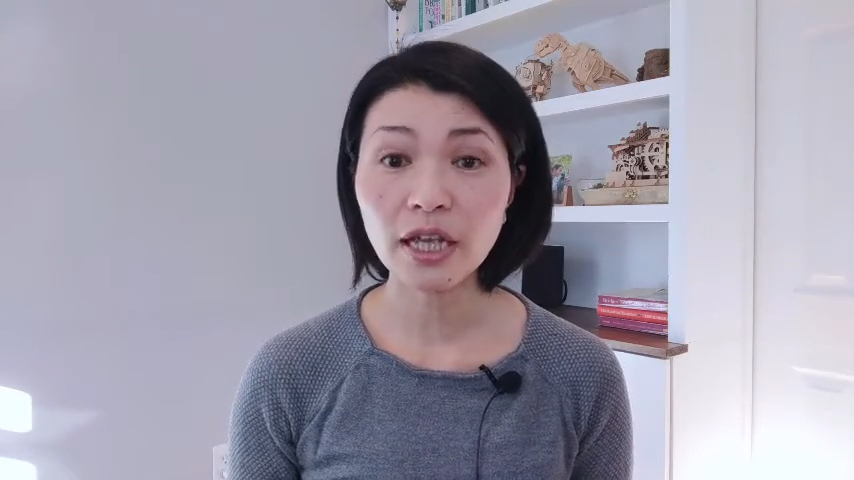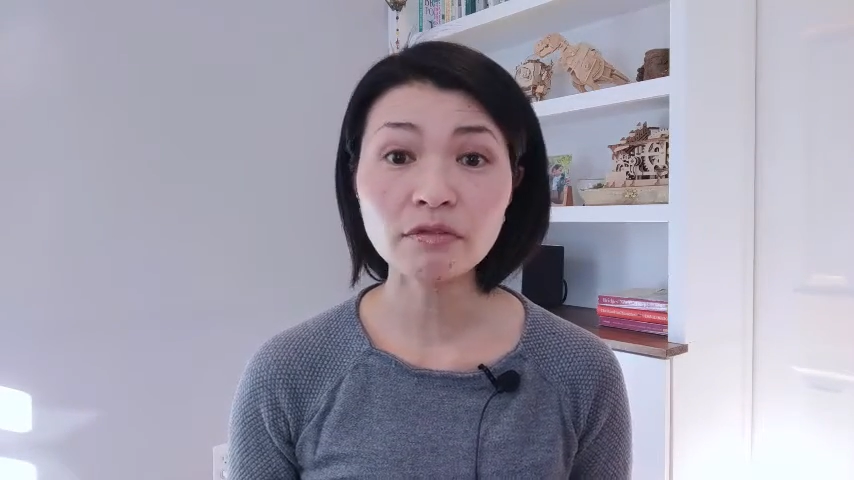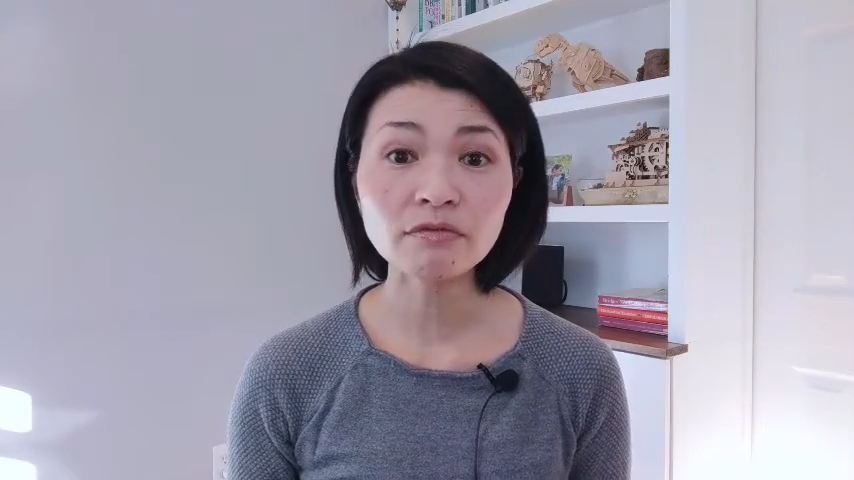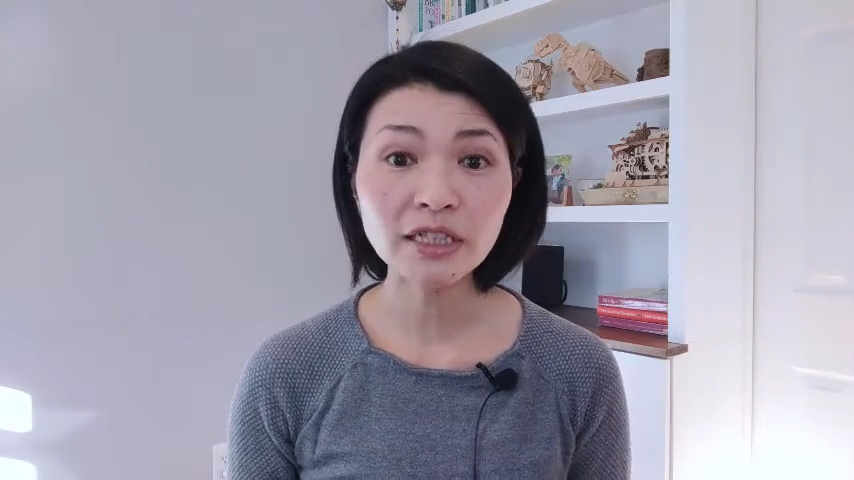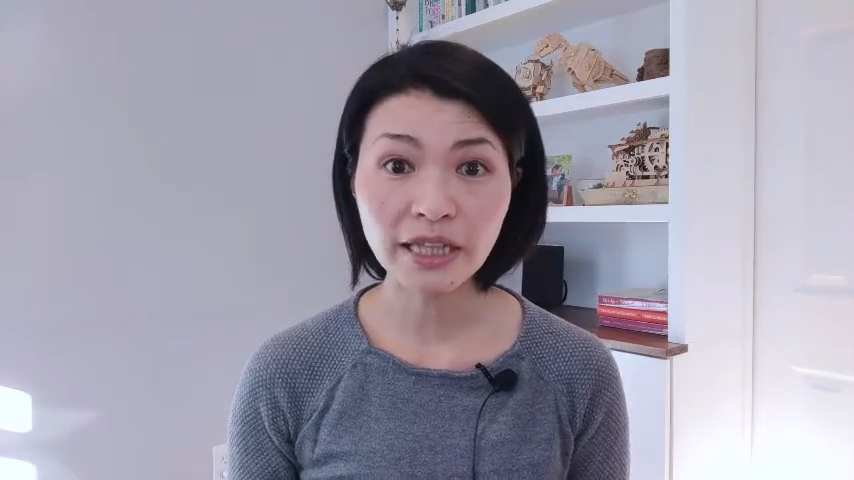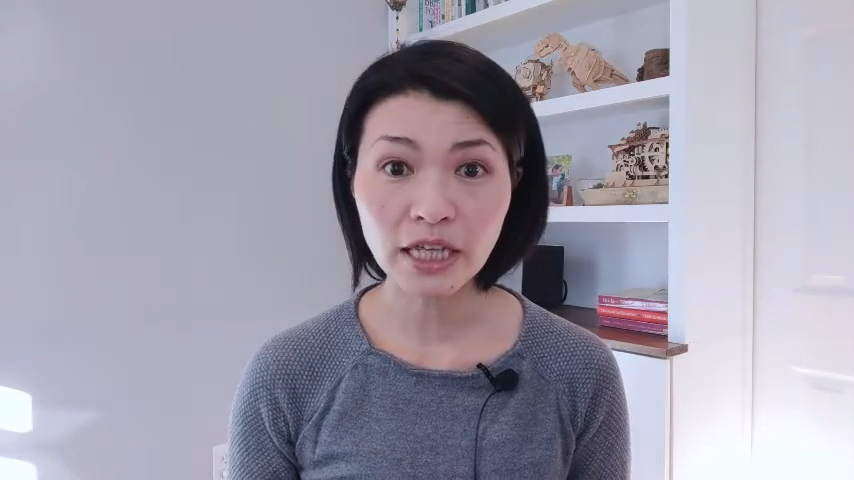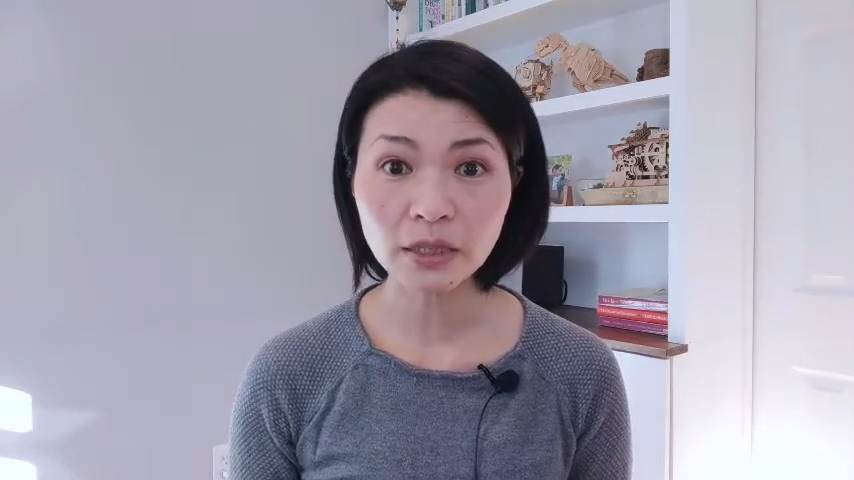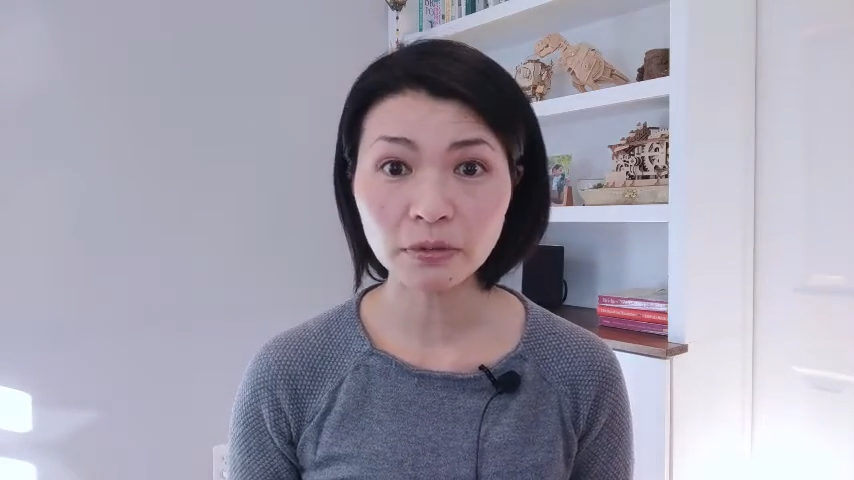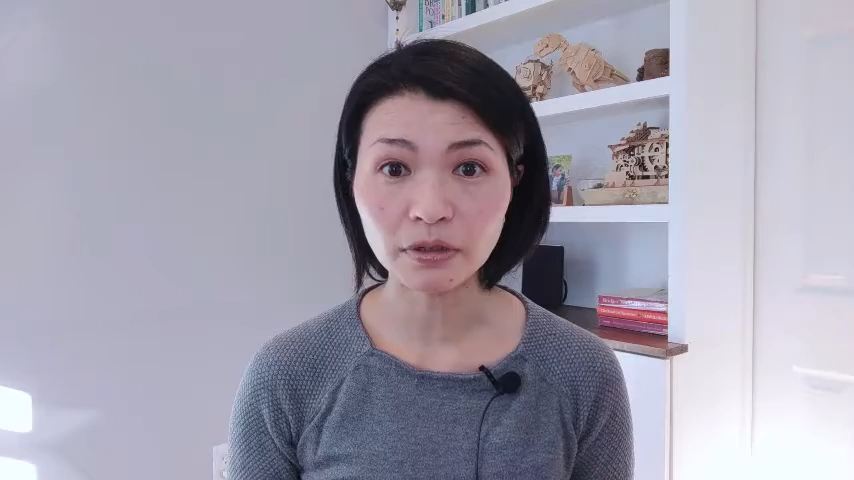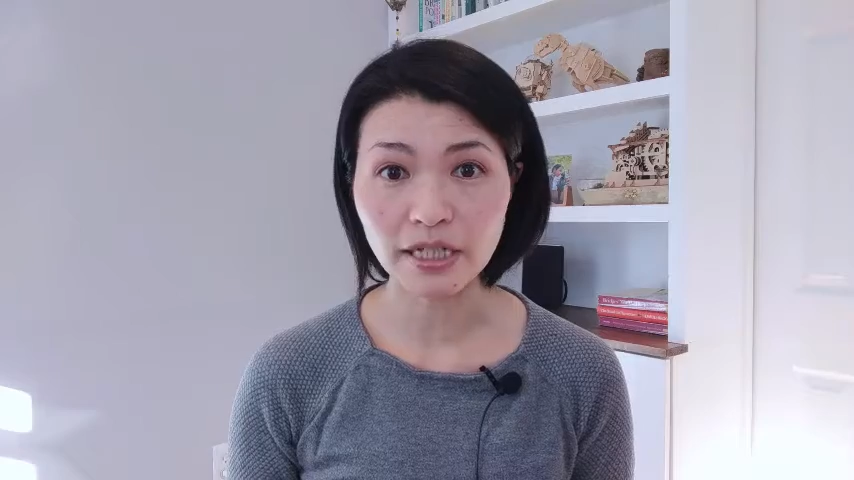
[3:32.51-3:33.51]
and
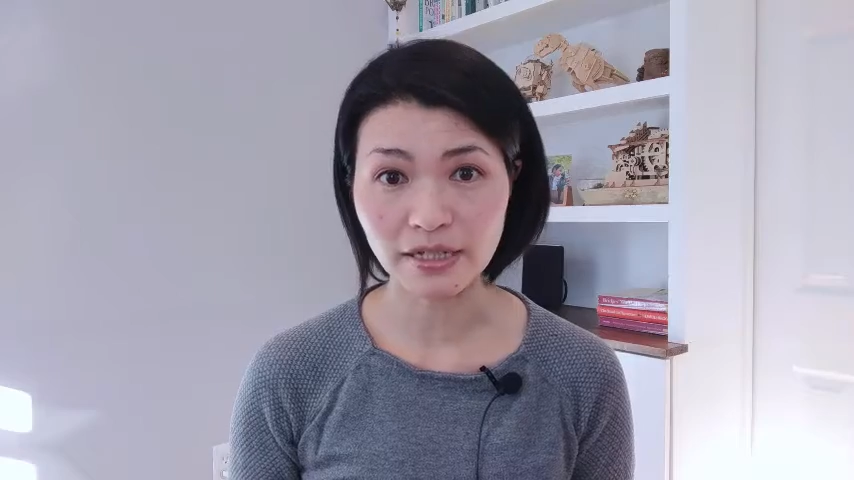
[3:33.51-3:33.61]
relatable